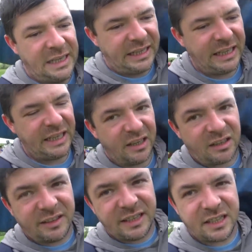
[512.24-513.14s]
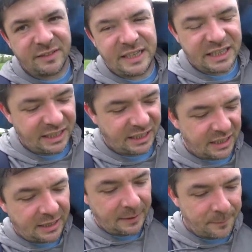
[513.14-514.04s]
Ew, it's
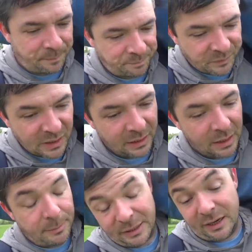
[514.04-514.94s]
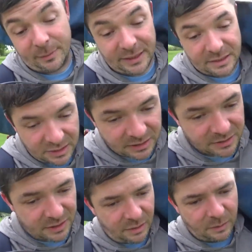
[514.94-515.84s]
squishy. But anyways,
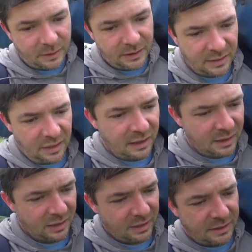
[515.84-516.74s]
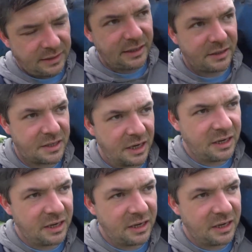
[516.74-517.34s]
so there's